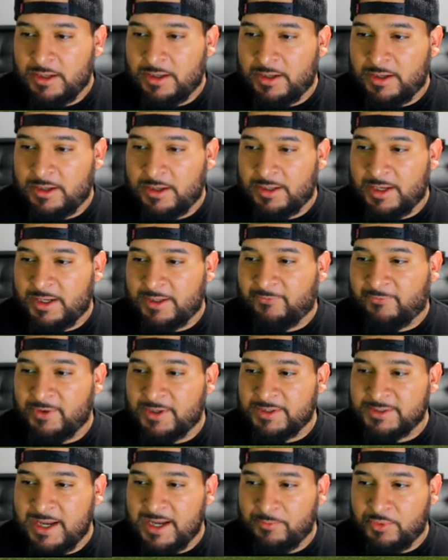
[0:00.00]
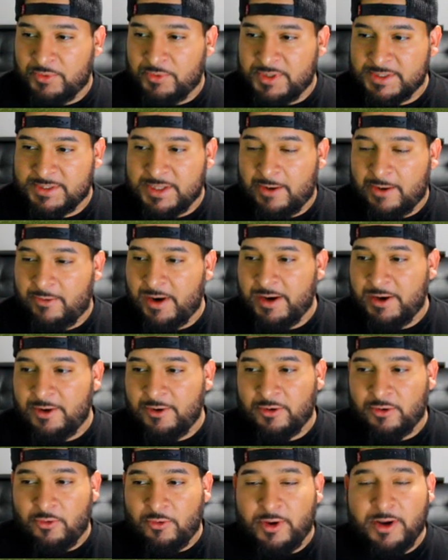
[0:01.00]
like for example this guy right
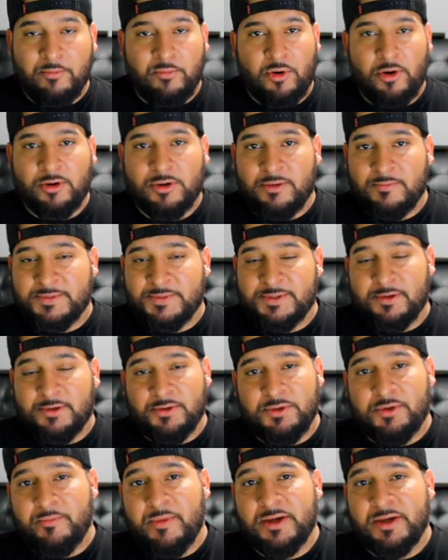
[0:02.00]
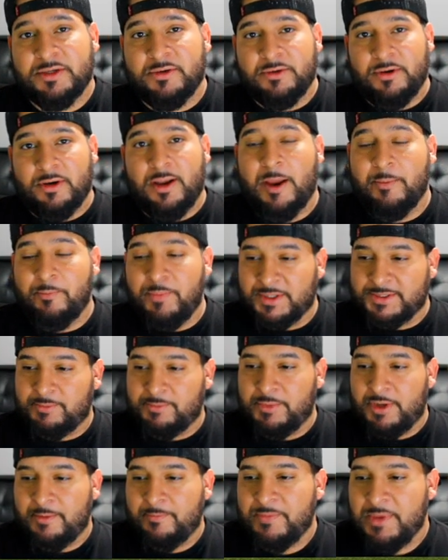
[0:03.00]
here, go ahead and mark him so you can make sure your line picks
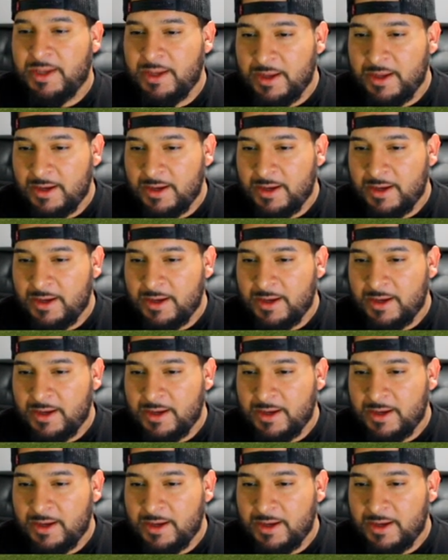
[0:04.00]
him up.